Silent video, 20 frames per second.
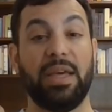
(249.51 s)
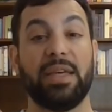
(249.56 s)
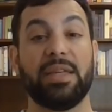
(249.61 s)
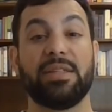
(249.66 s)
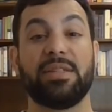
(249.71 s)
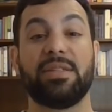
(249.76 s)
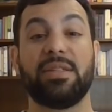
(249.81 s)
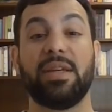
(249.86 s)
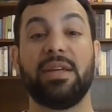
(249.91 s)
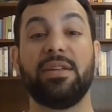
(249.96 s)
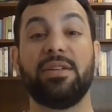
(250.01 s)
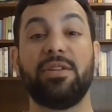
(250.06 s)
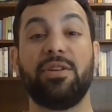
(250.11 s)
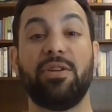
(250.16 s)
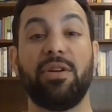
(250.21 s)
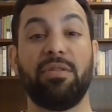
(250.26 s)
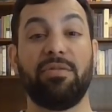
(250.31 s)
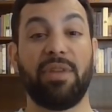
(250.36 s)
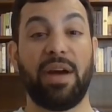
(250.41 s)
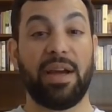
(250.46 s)
Send
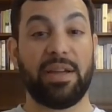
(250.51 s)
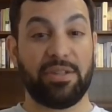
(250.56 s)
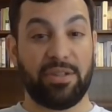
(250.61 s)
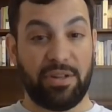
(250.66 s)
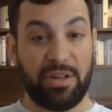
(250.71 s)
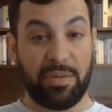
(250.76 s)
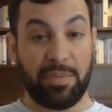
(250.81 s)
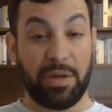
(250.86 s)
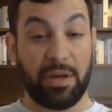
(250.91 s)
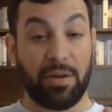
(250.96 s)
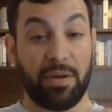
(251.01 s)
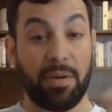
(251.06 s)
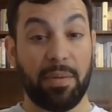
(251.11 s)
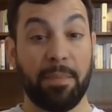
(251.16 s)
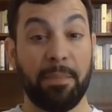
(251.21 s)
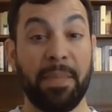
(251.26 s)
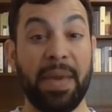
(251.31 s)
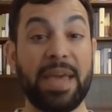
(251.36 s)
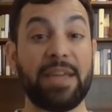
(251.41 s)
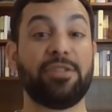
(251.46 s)
your advisor an email.
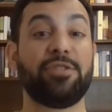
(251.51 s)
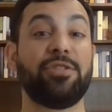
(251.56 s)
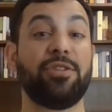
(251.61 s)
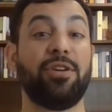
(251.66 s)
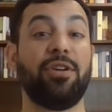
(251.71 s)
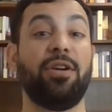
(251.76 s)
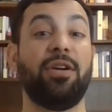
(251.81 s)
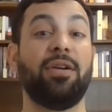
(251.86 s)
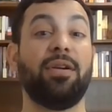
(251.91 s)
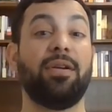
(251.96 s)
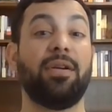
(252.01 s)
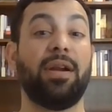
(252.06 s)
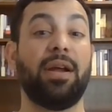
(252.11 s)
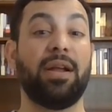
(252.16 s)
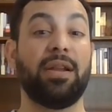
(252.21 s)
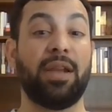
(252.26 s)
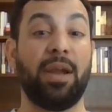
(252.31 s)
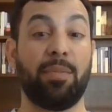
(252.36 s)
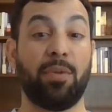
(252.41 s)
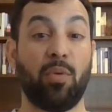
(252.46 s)
Make sure,
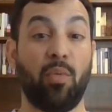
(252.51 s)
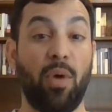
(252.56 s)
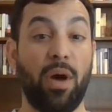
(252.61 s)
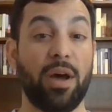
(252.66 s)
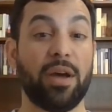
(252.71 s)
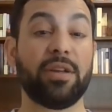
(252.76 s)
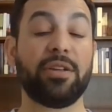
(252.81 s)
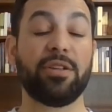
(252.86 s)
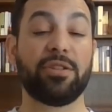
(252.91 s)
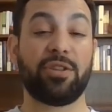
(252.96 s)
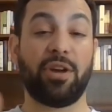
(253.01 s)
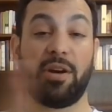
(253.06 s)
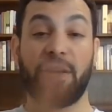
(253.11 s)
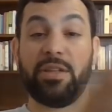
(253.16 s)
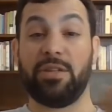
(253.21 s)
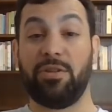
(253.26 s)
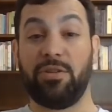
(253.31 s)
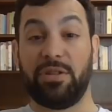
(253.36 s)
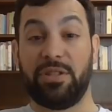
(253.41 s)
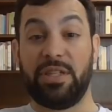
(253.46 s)
number one, you're
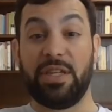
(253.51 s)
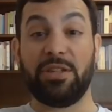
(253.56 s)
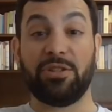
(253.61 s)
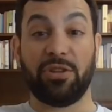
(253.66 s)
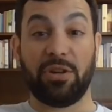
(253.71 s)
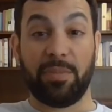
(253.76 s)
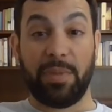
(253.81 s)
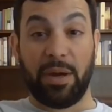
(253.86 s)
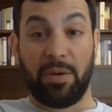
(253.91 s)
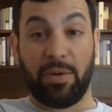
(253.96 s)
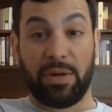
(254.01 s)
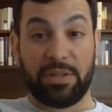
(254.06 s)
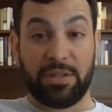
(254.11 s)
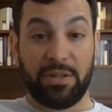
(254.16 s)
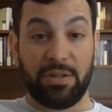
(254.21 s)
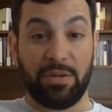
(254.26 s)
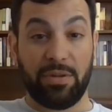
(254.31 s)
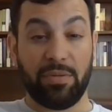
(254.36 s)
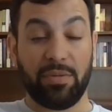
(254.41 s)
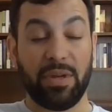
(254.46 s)
talking to your teacher about what to
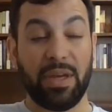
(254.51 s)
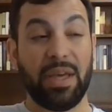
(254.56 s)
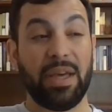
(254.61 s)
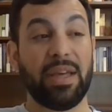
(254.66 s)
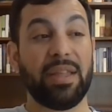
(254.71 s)
do.